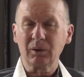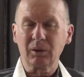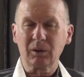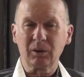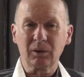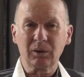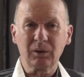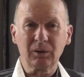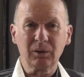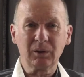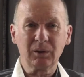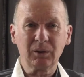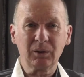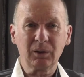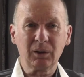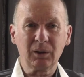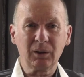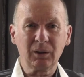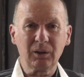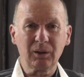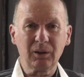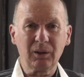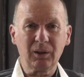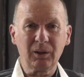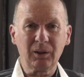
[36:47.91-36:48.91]
And,
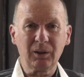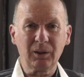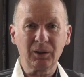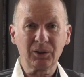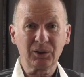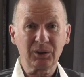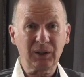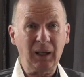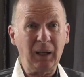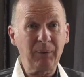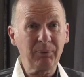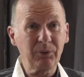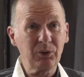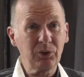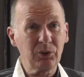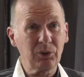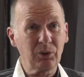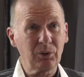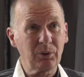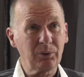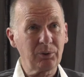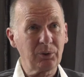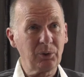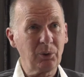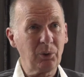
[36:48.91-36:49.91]
uh, and a
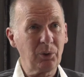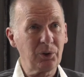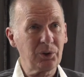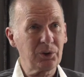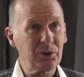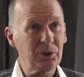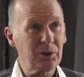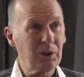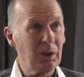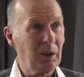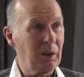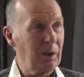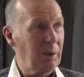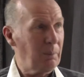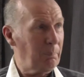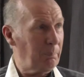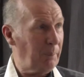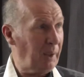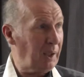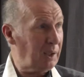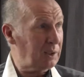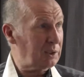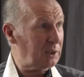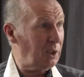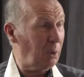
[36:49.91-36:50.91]
scavenger, of course,
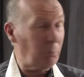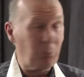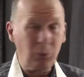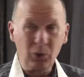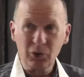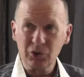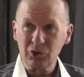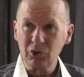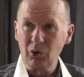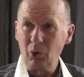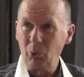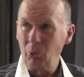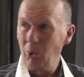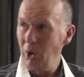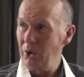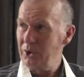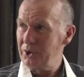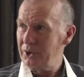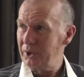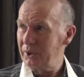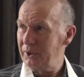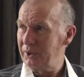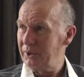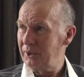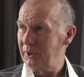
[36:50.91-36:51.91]
picks up what's not
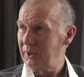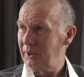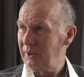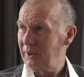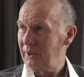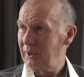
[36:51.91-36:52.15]
wanted